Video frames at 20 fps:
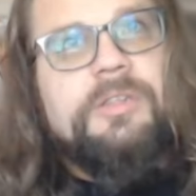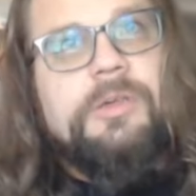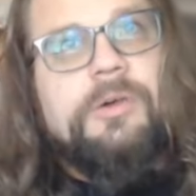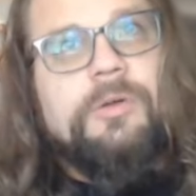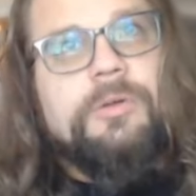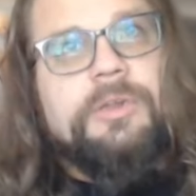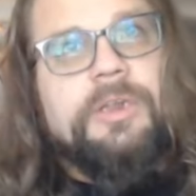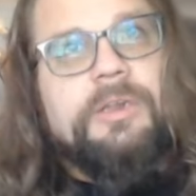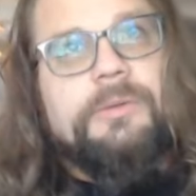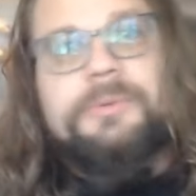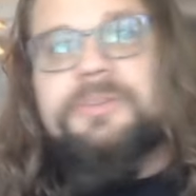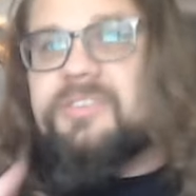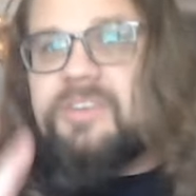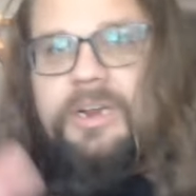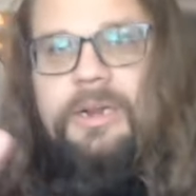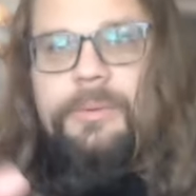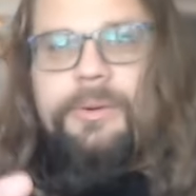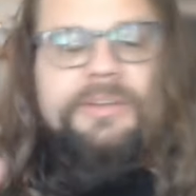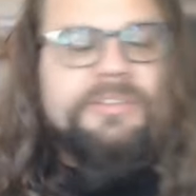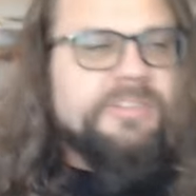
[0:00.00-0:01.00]
old elements.
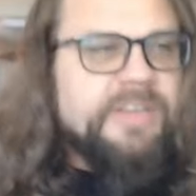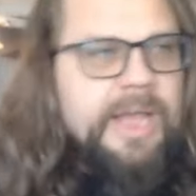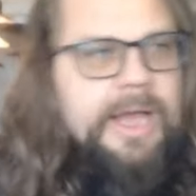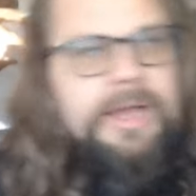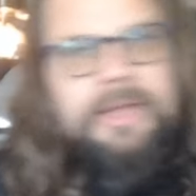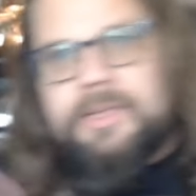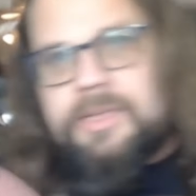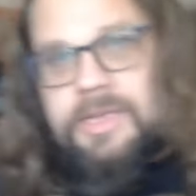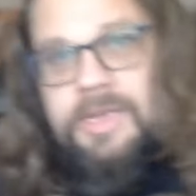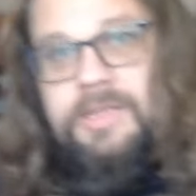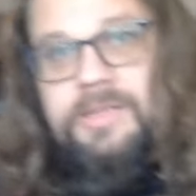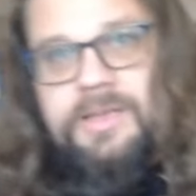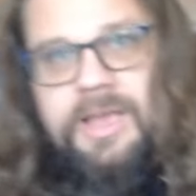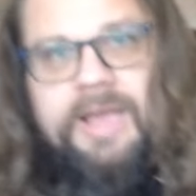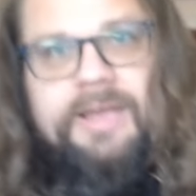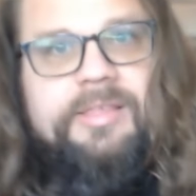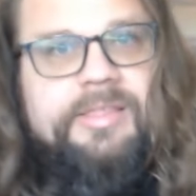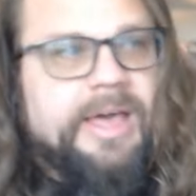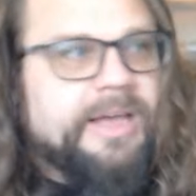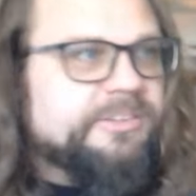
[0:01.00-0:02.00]
Anyways, yeah, yin
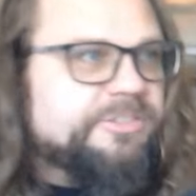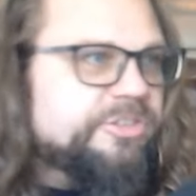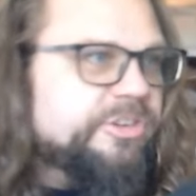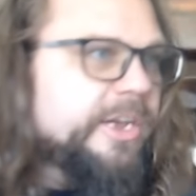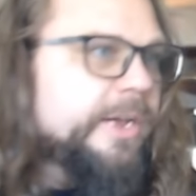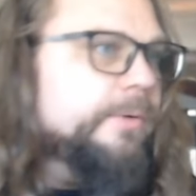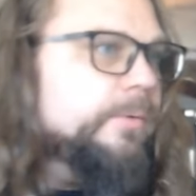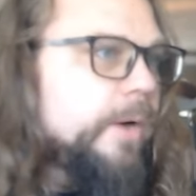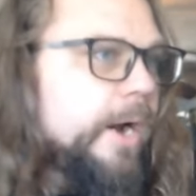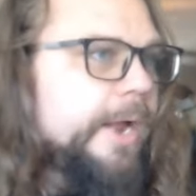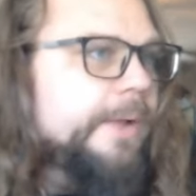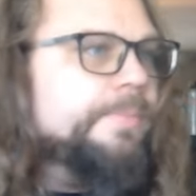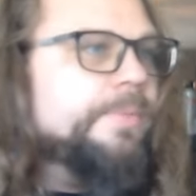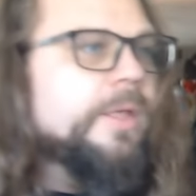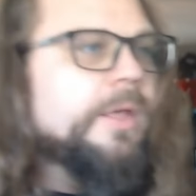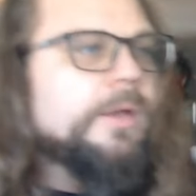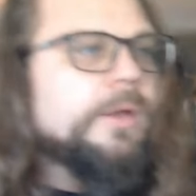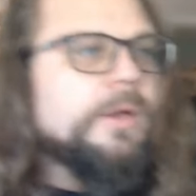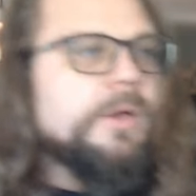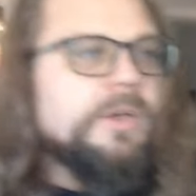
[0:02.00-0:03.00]
yang that shit, right?
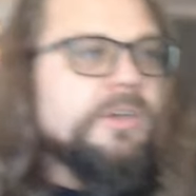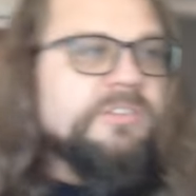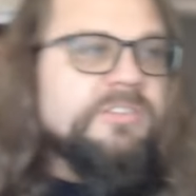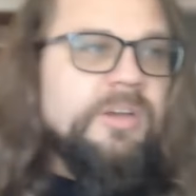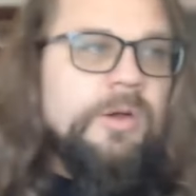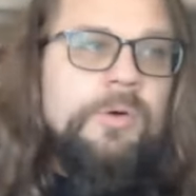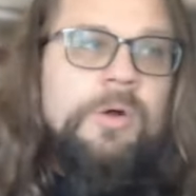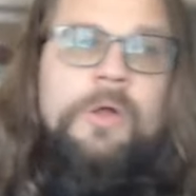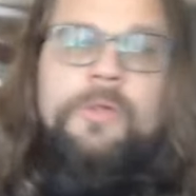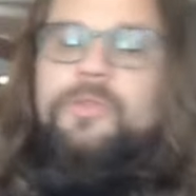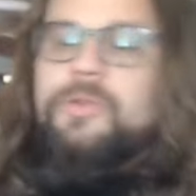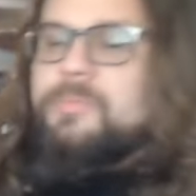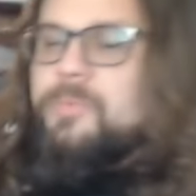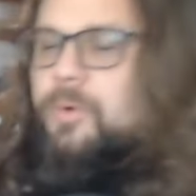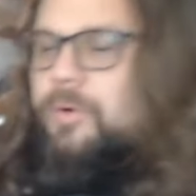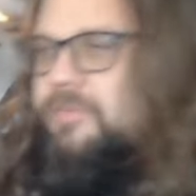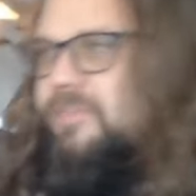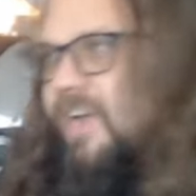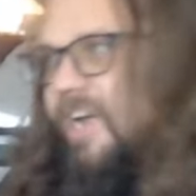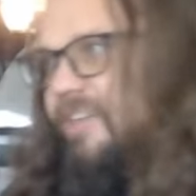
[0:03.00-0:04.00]
So the
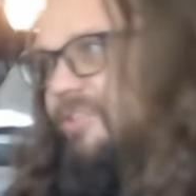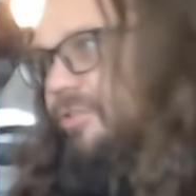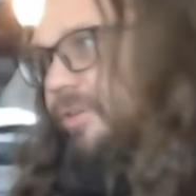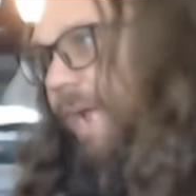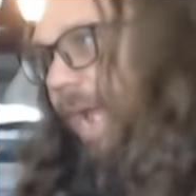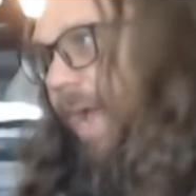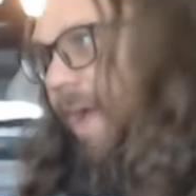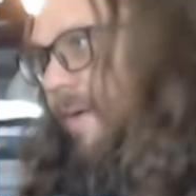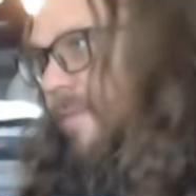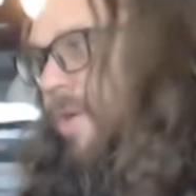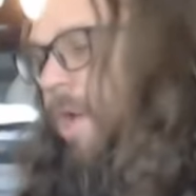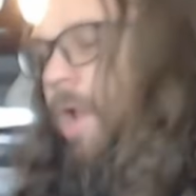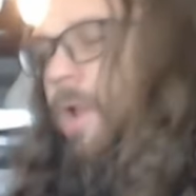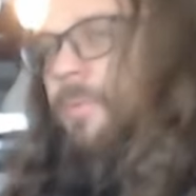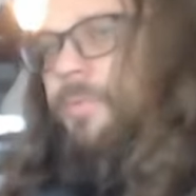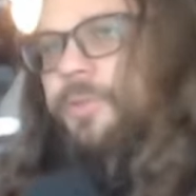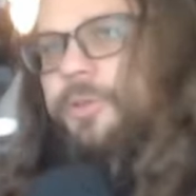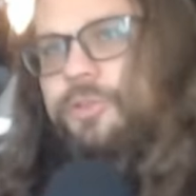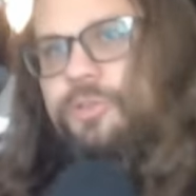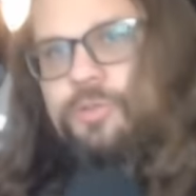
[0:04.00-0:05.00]
more ties you have,
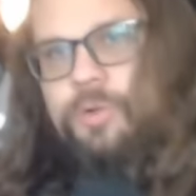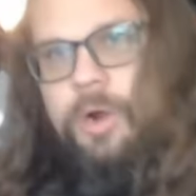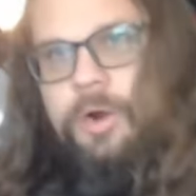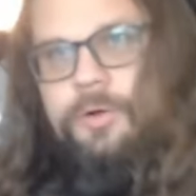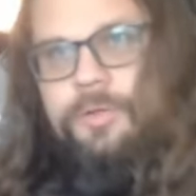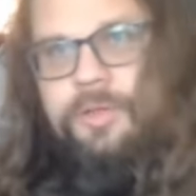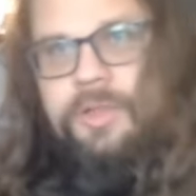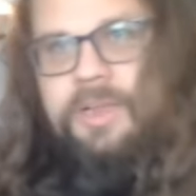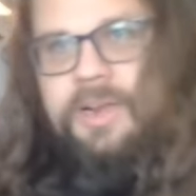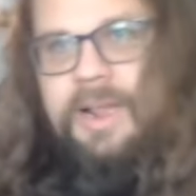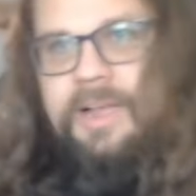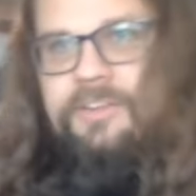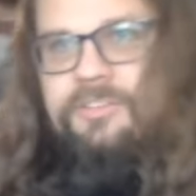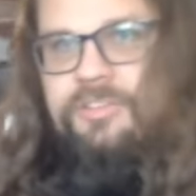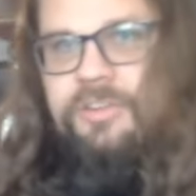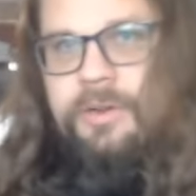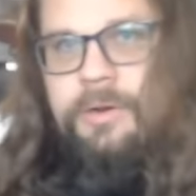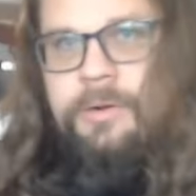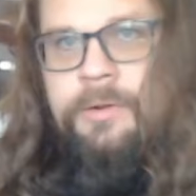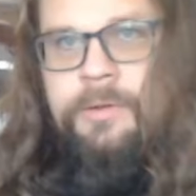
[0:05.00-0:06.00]
the stronger the
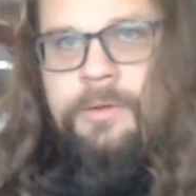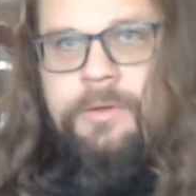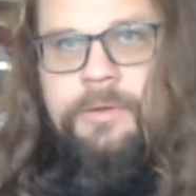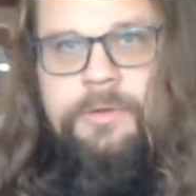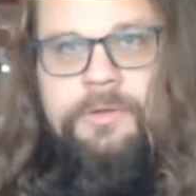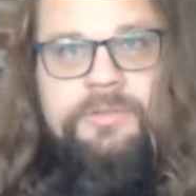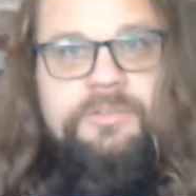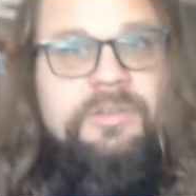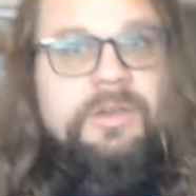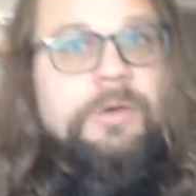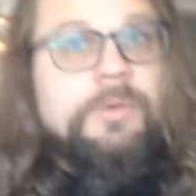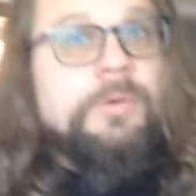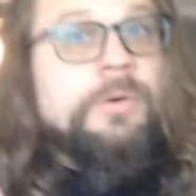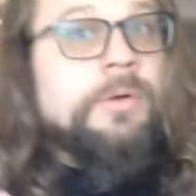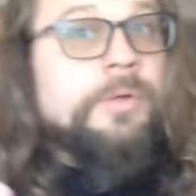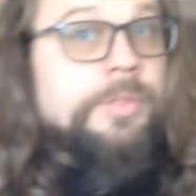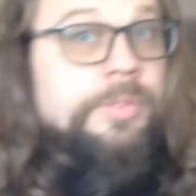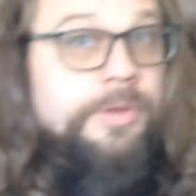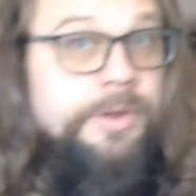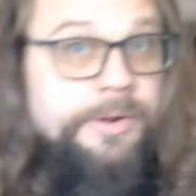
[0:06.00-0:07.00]
connection. So
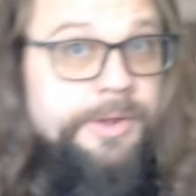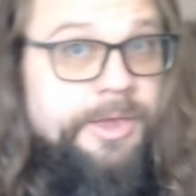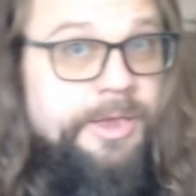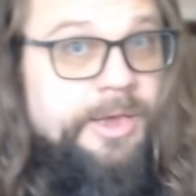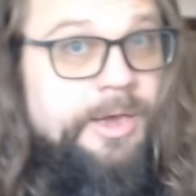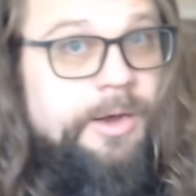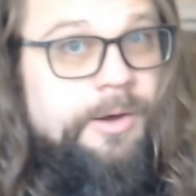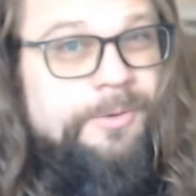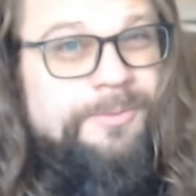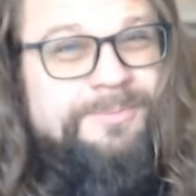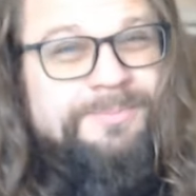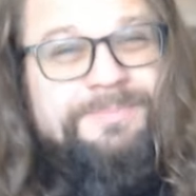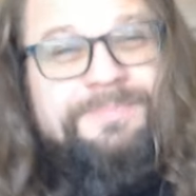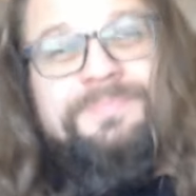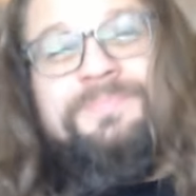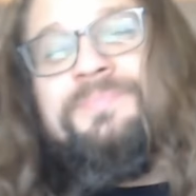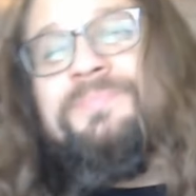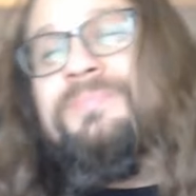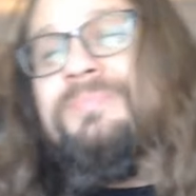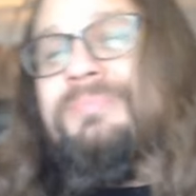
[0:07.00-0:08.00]
there you go.
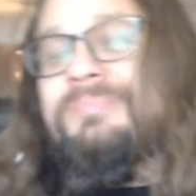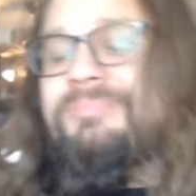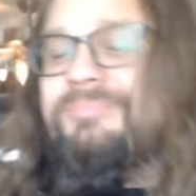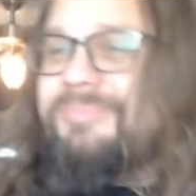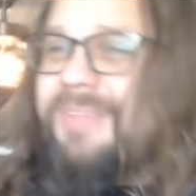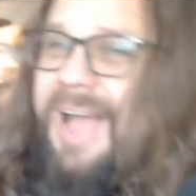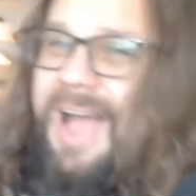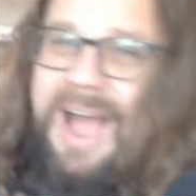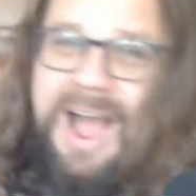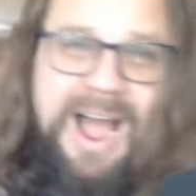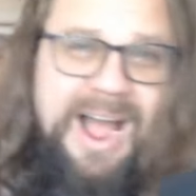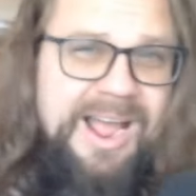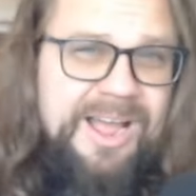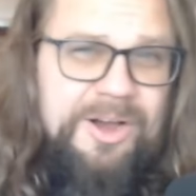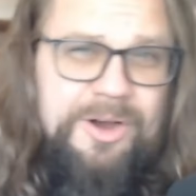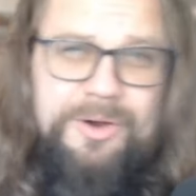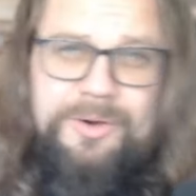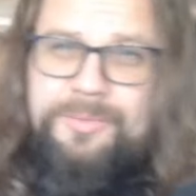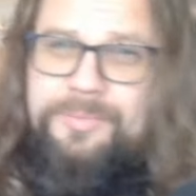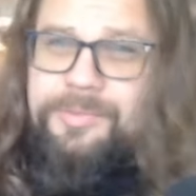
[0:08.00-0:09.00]
I
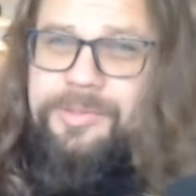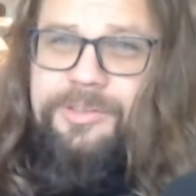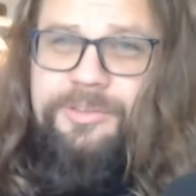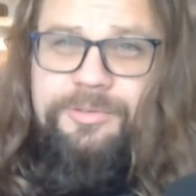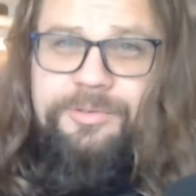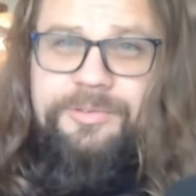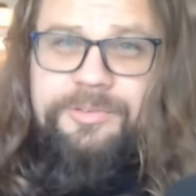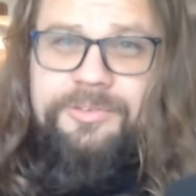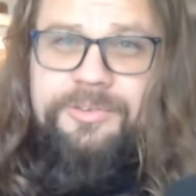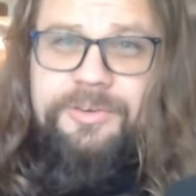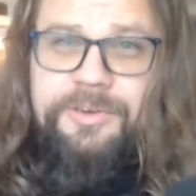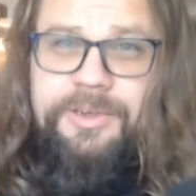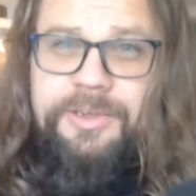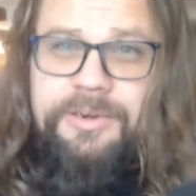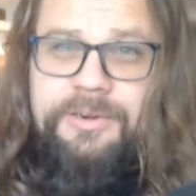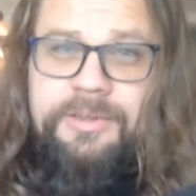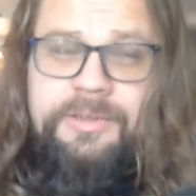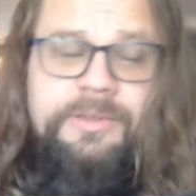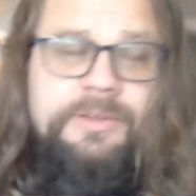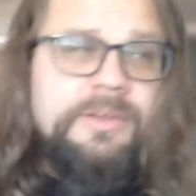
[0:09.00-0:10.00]
hope this was
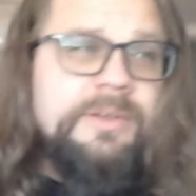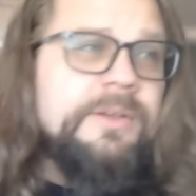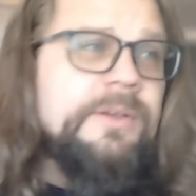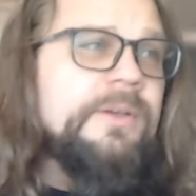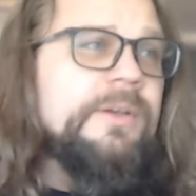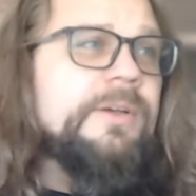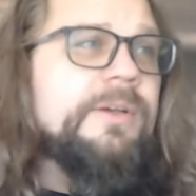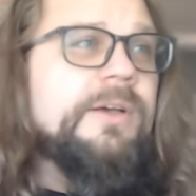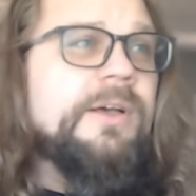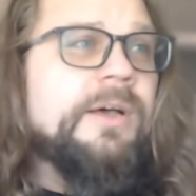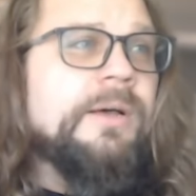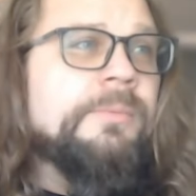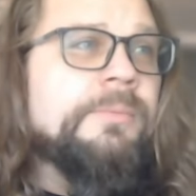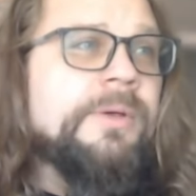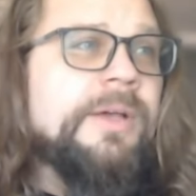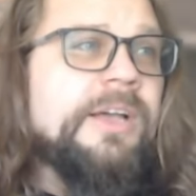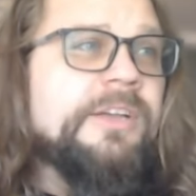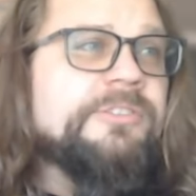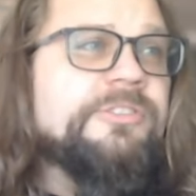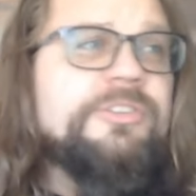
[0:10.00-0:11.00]
good.
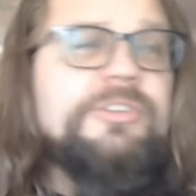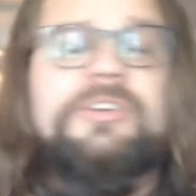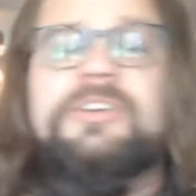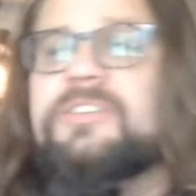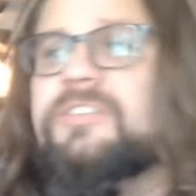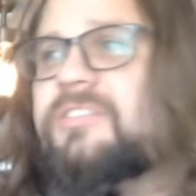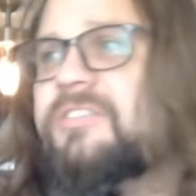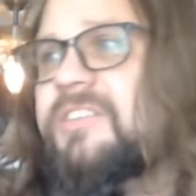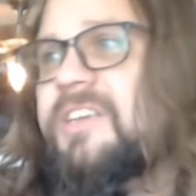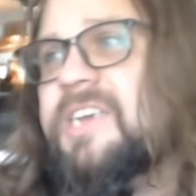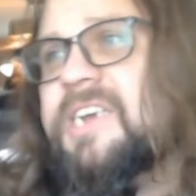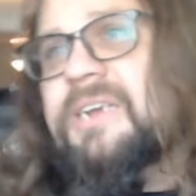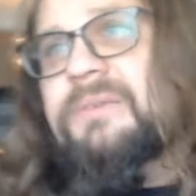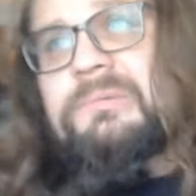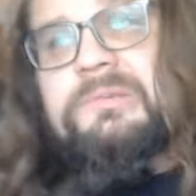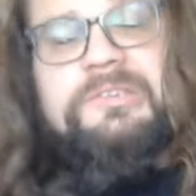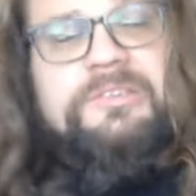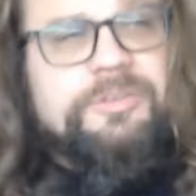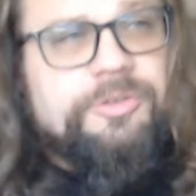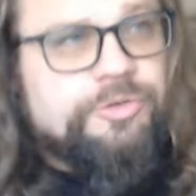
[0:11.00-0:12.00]
As you can see, I'm
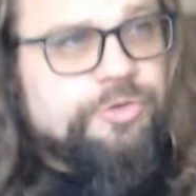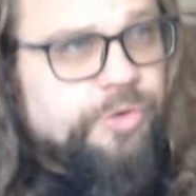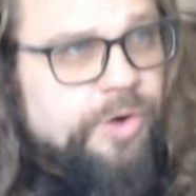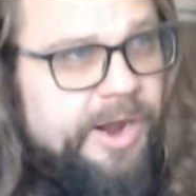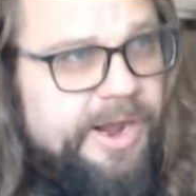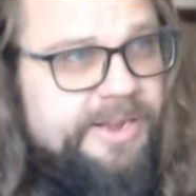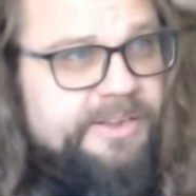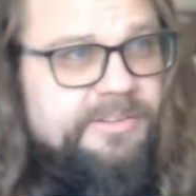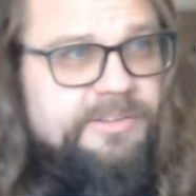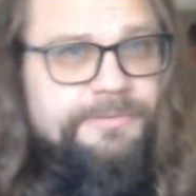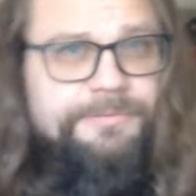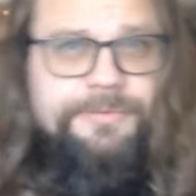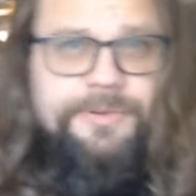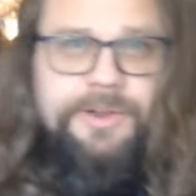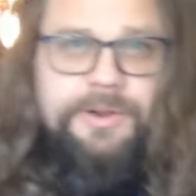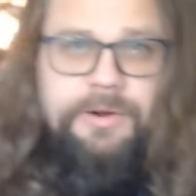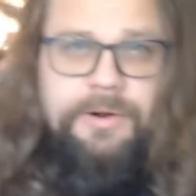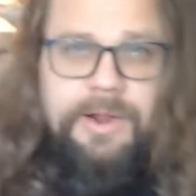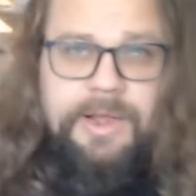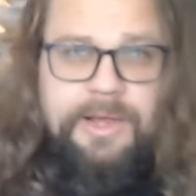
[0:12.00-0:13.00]
still trying to
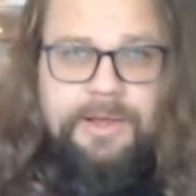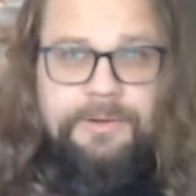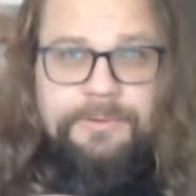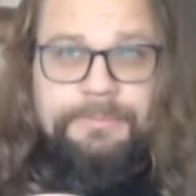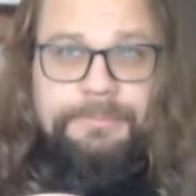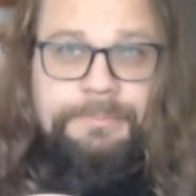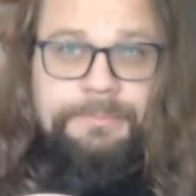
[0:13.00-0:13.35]
figure out